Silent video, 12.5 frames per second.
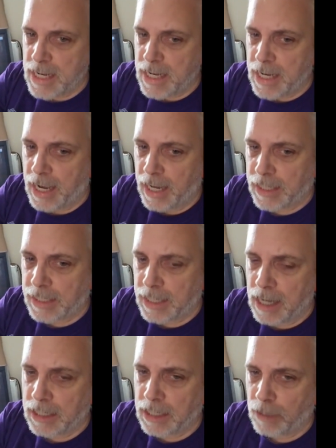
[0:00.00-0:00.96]
it's
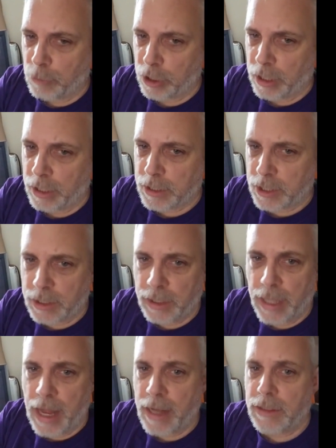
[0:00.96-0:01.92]
not double, it's
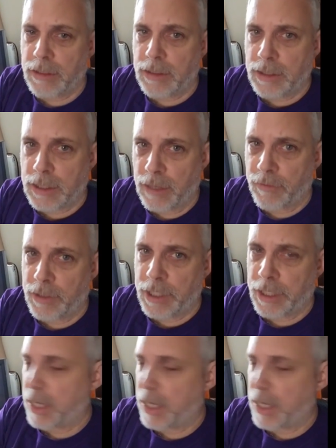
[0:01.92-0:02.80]
that 17 to